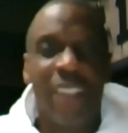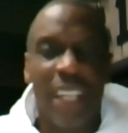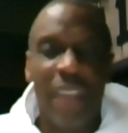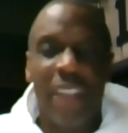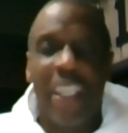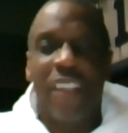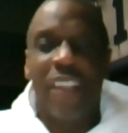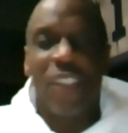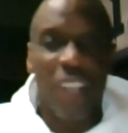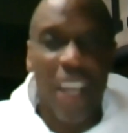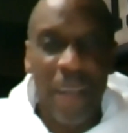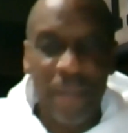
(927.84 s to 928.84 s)
Davey got the
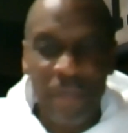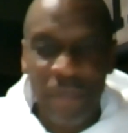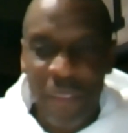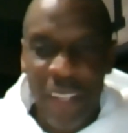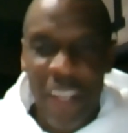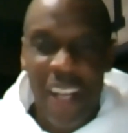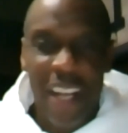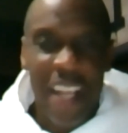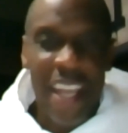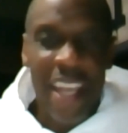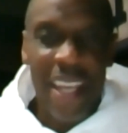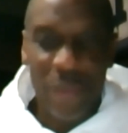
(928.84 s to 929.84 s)
job.
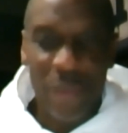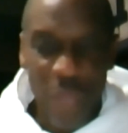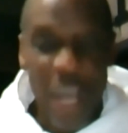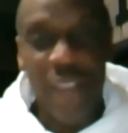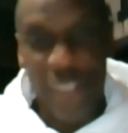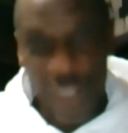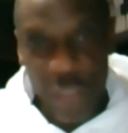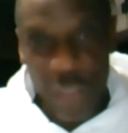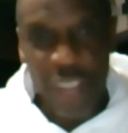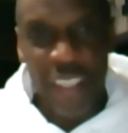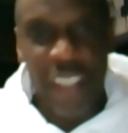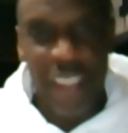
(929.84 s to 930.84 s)
And I was in
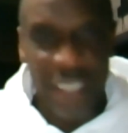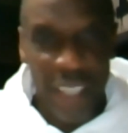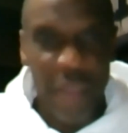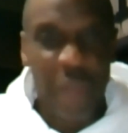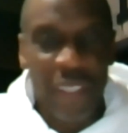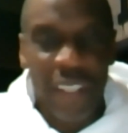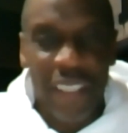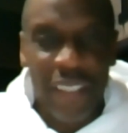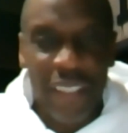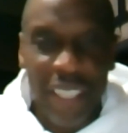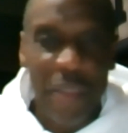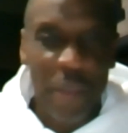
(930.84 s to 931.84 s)
instruction league, and Davey was there. I
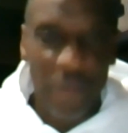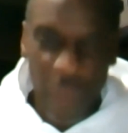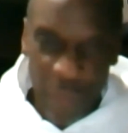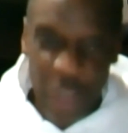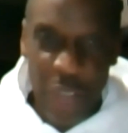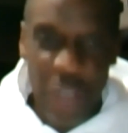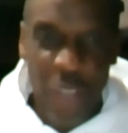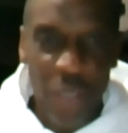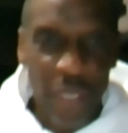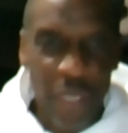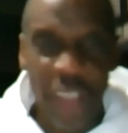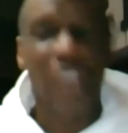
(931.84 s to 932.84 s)
said, Davey, remember what you told
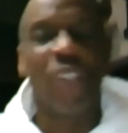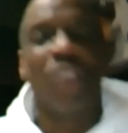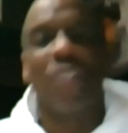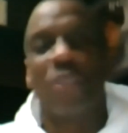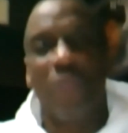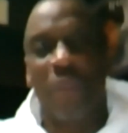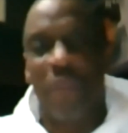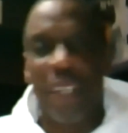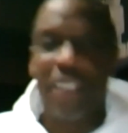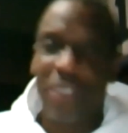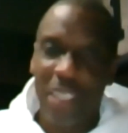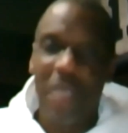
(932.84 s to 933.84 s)
me? He goes, oh, don't worry about
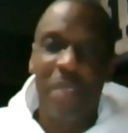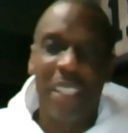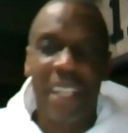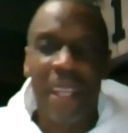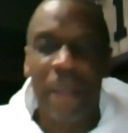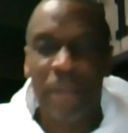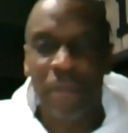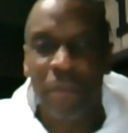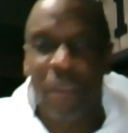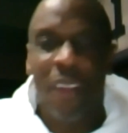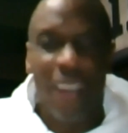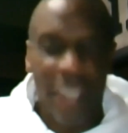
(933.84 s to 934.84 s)
it. You're coming to camp.
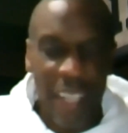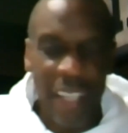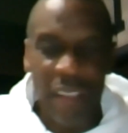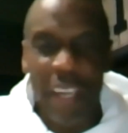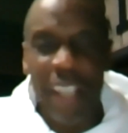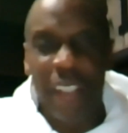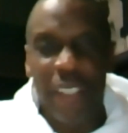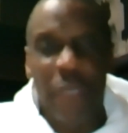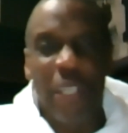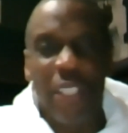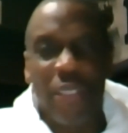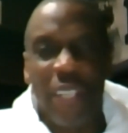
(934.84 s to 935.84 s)
I got invited to
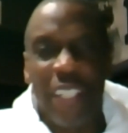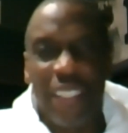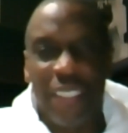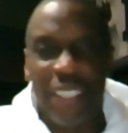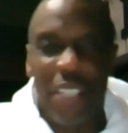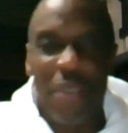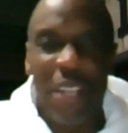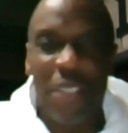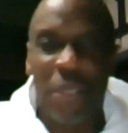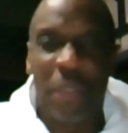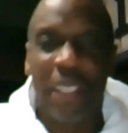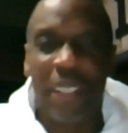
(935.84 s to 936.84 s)
spring training as a
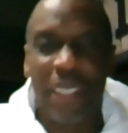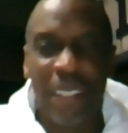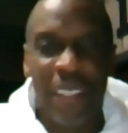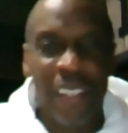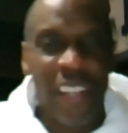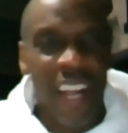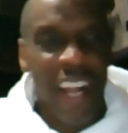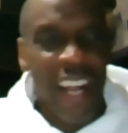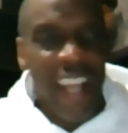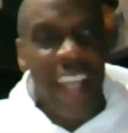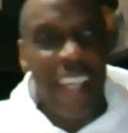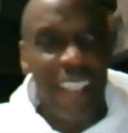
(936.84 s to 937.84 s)
non-roster player.
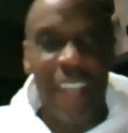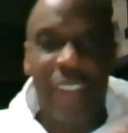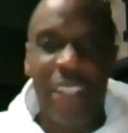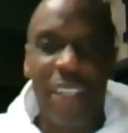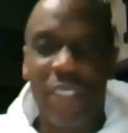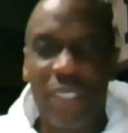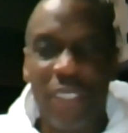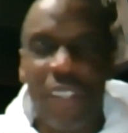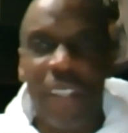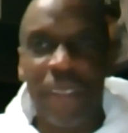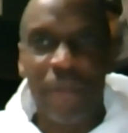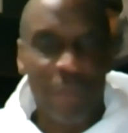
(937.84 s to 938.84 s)
And after every
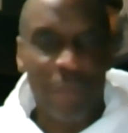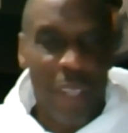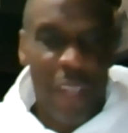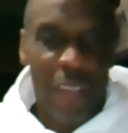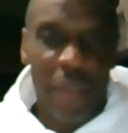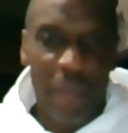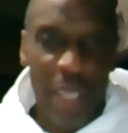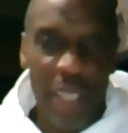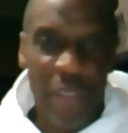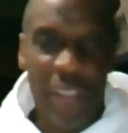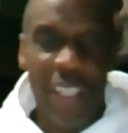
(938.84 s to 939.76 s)
start, they may even